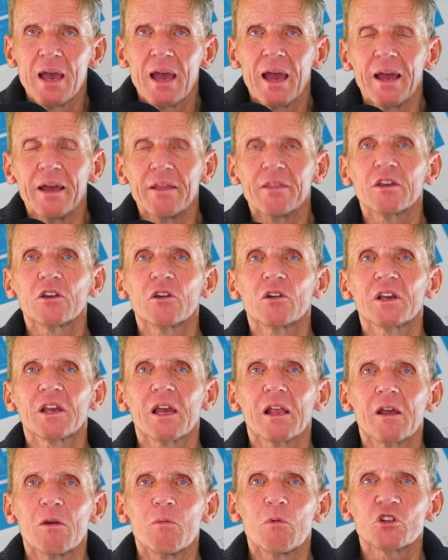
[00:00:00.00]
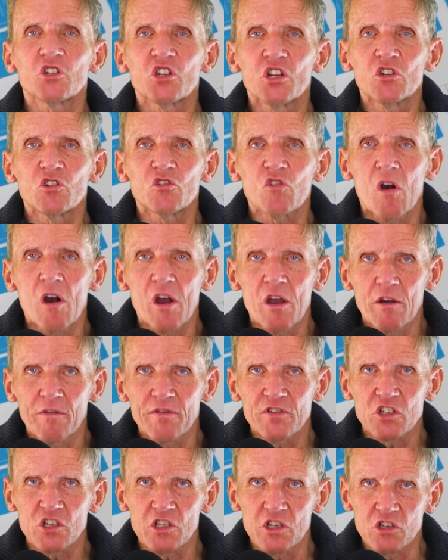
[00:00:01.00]
and they've got to get their washing dry,
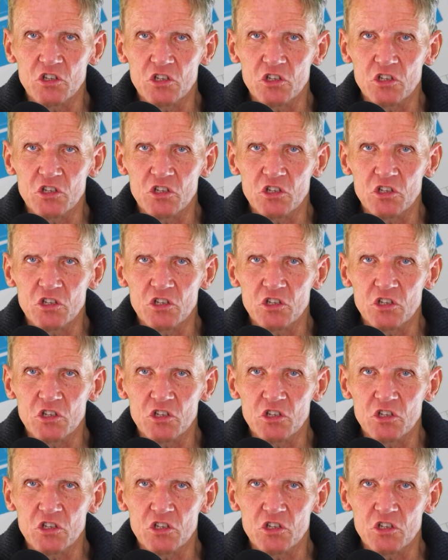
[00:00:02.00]
obviously.